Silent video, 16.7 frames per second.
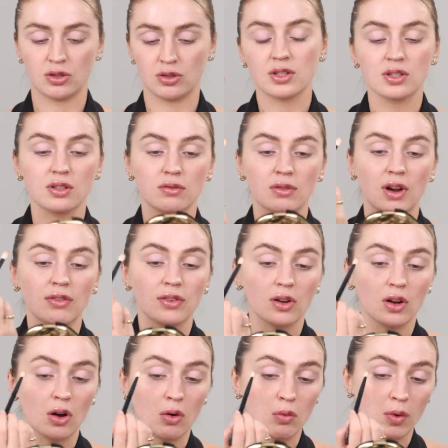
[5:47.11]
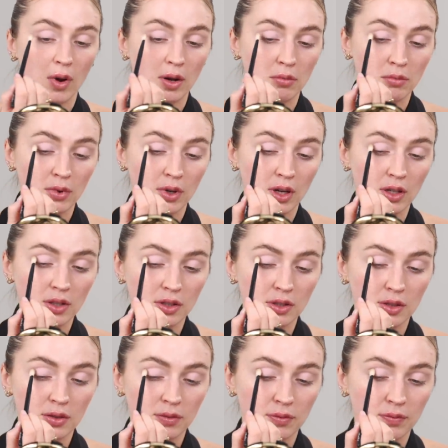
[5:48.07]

This is the Refer 01 brush.